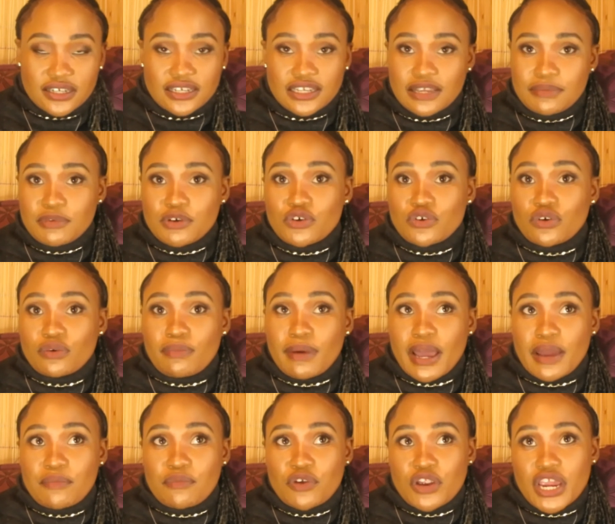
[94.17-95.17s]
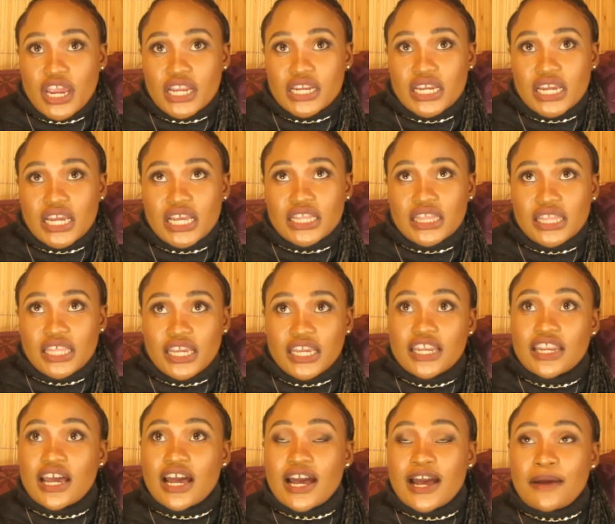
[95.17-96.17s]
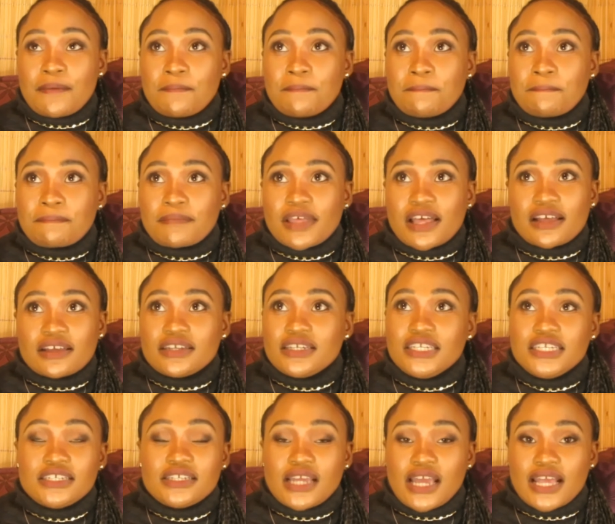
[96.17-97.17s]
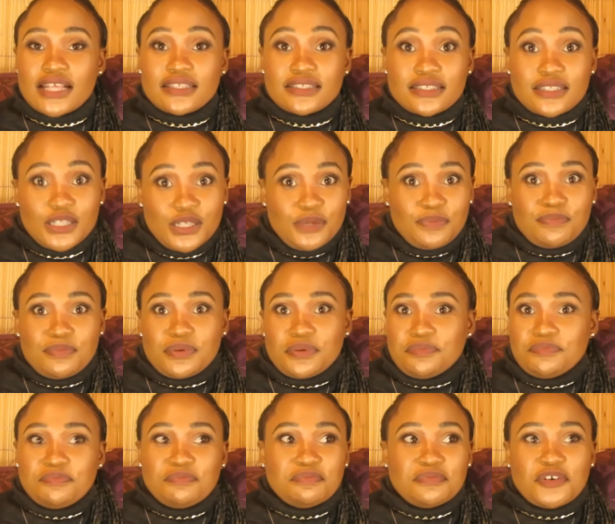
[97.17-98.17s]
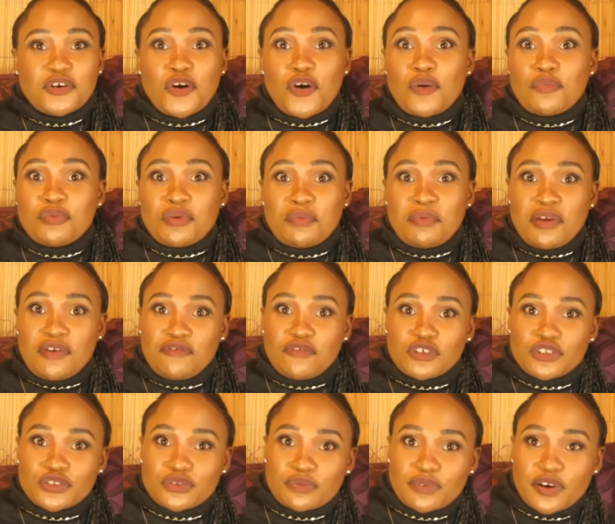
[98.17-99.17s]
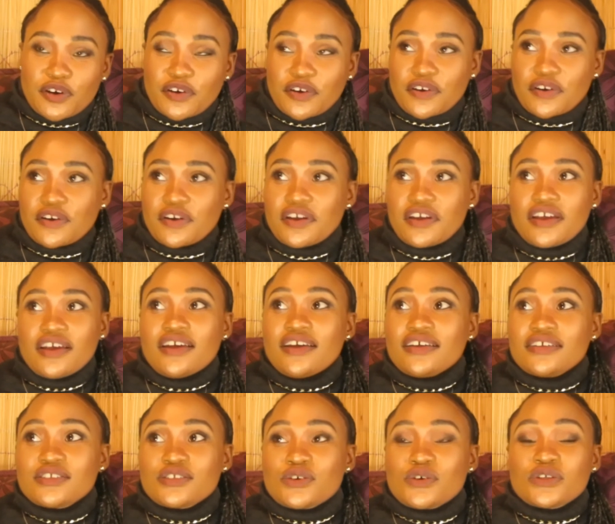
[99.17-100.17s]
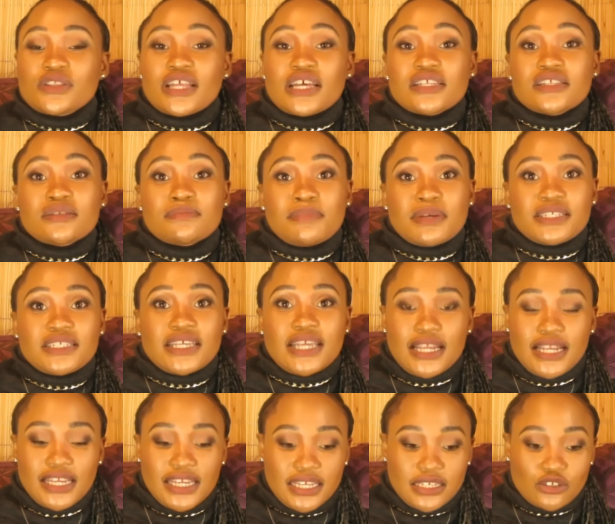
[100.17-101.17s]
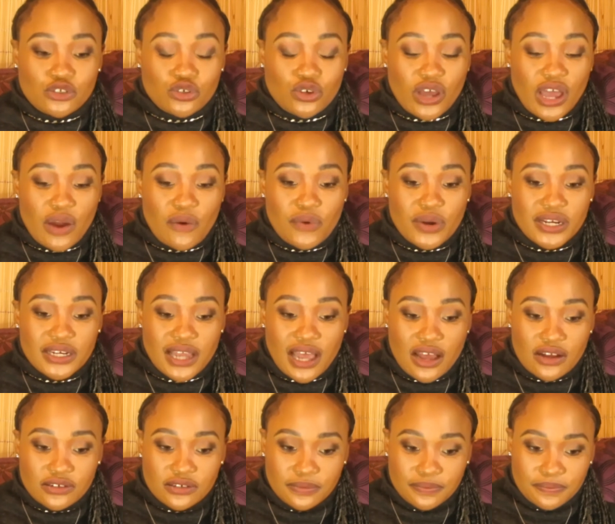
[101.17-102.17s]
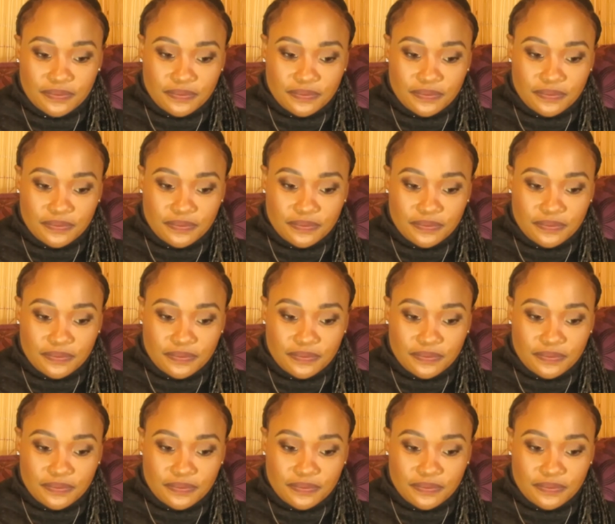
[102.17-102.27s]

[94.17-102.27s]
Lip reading: Let me go buy bread and then eat and sleep or prepare for tomorrow. So that's basically it. So I went out.